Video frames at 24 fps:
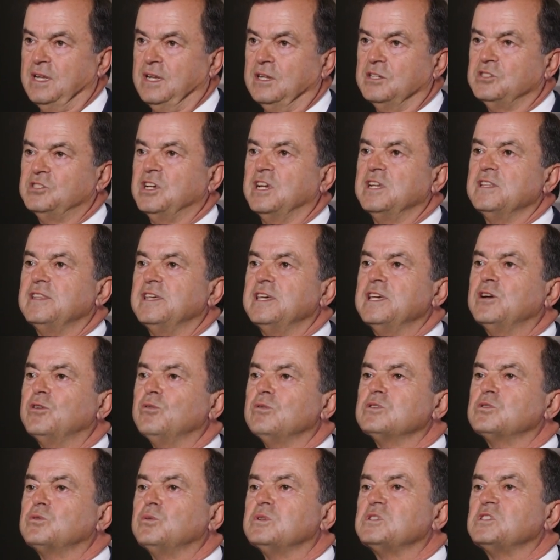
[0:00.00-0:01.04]

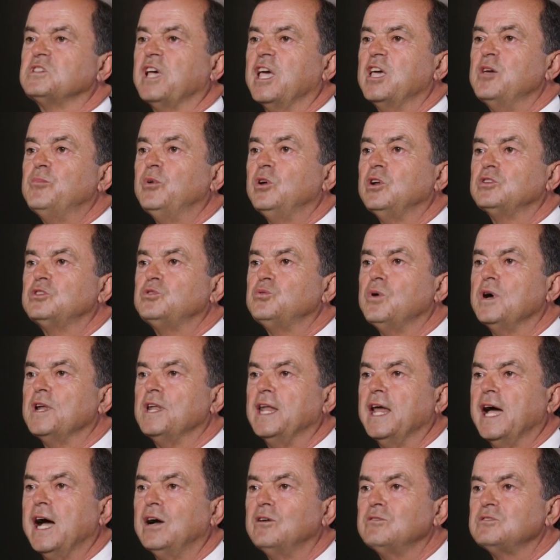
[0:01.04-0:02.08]
Chandikos was able to
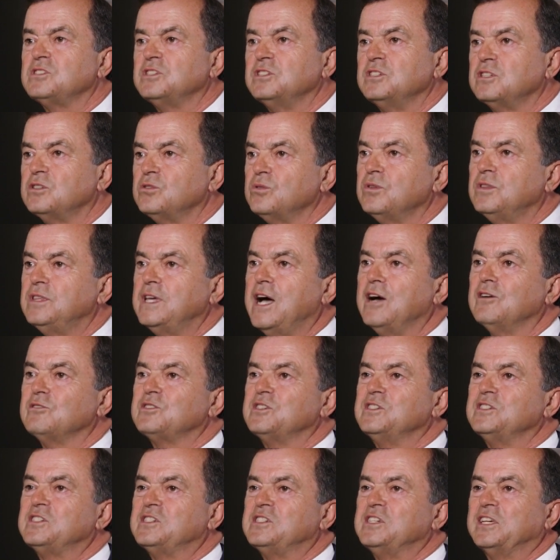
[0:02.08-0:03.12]
announce in two
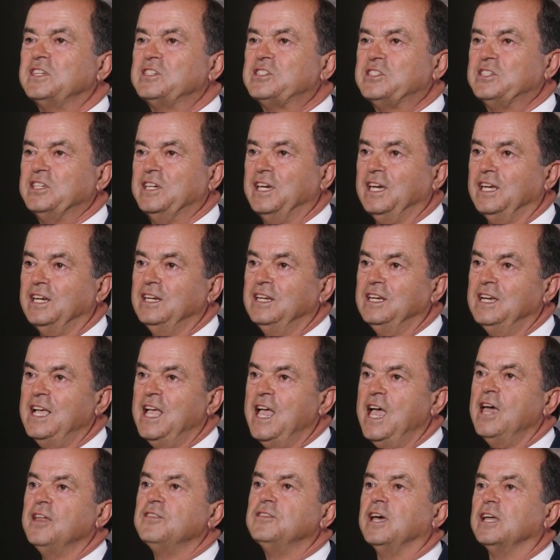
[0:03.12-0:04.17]
thousand sixteen
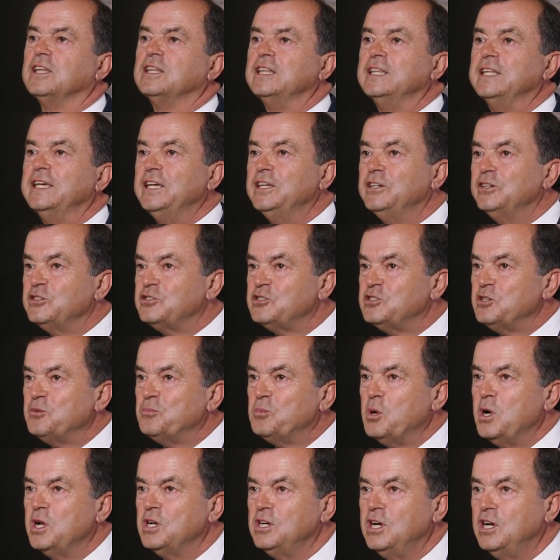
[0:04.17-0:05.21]
that Leadership
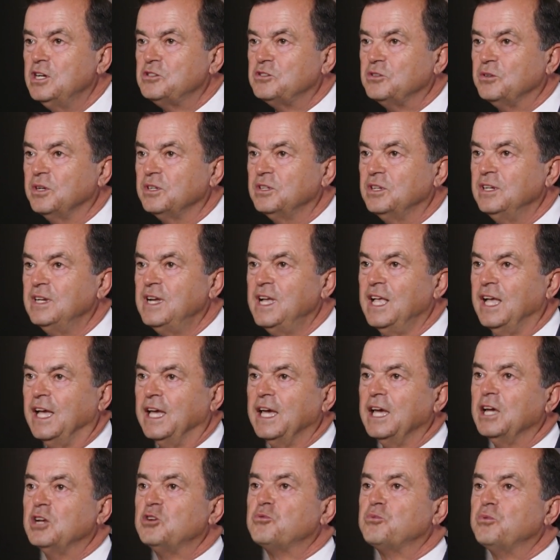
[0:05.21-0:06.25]
one hundred
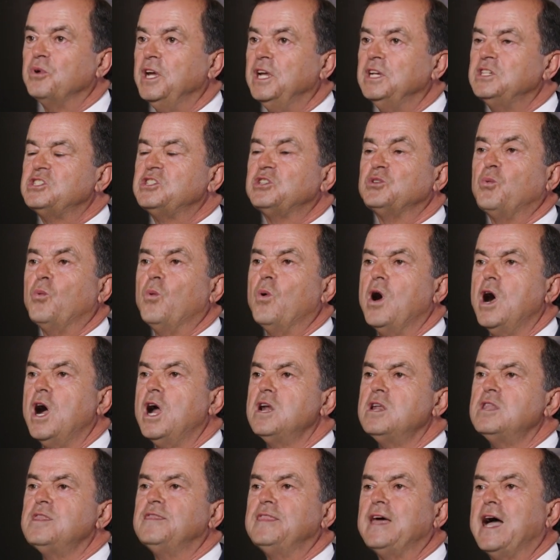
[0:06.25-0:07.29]
had reached
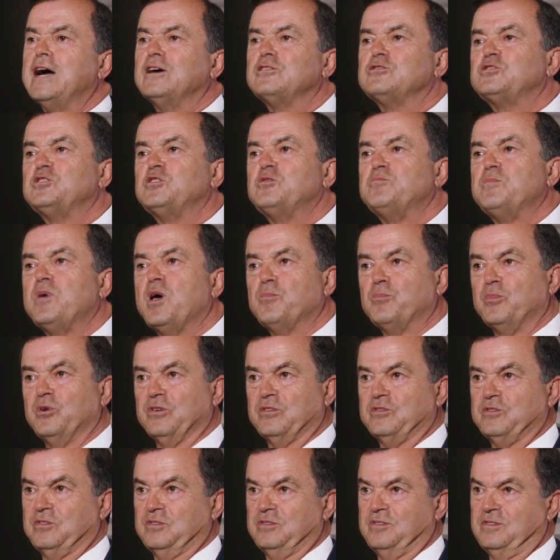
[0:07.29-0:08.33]
one thousand
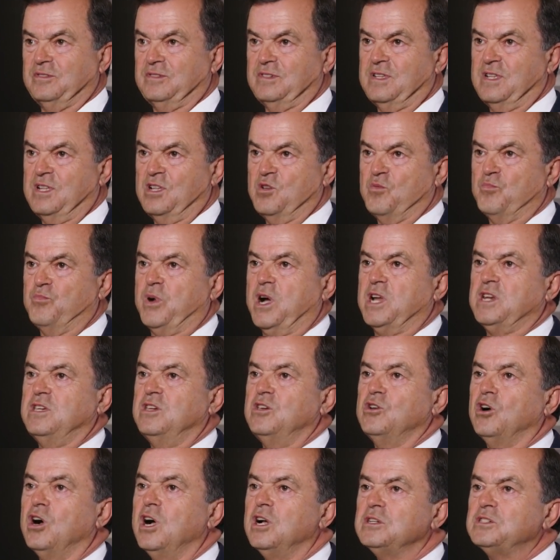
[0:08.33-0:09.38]
members, but he
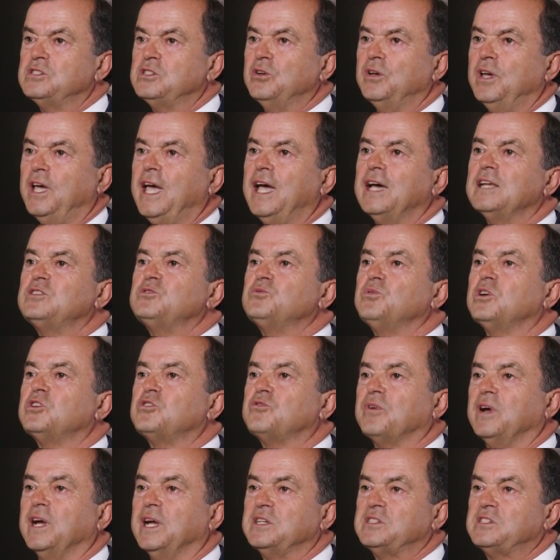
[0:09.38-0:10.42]
also had to
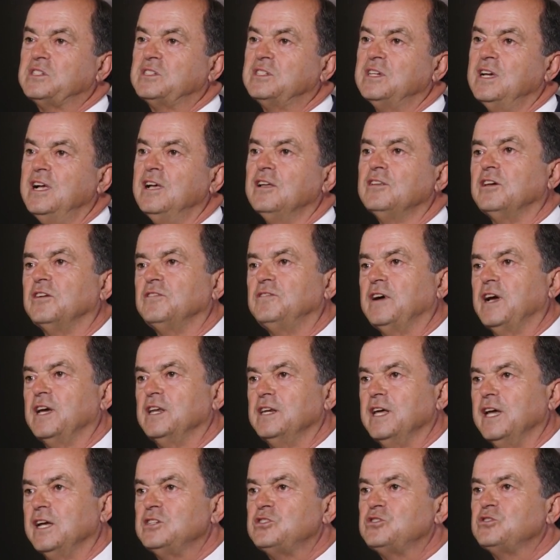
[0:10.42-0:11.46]
address the
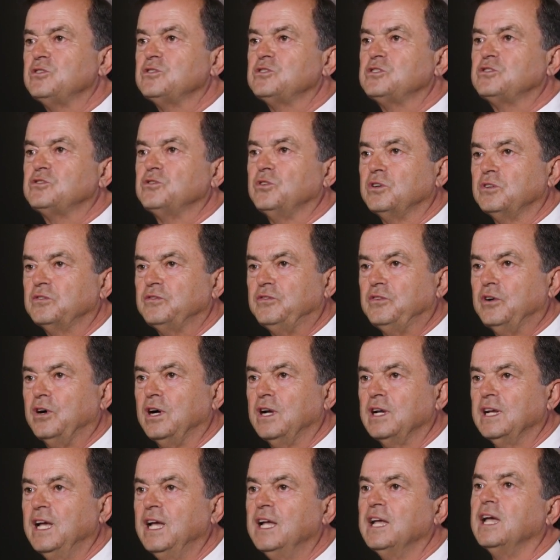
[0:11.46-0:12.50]
financial
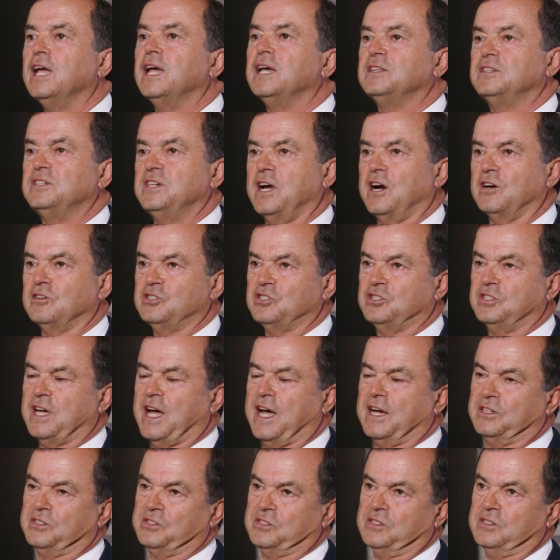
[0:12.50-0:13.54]
shortfall at the
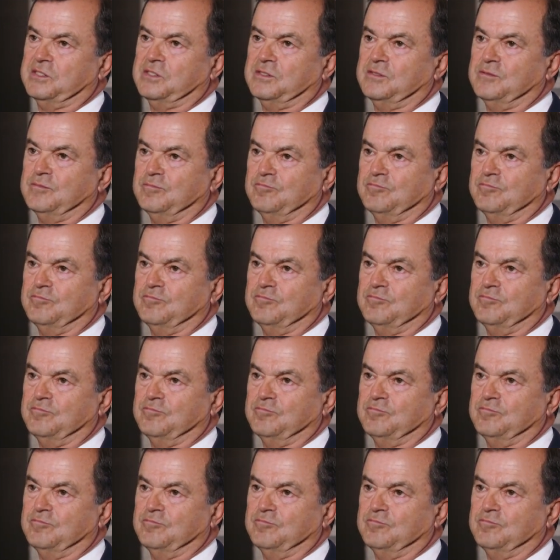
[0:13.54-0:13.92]
Archdiocese.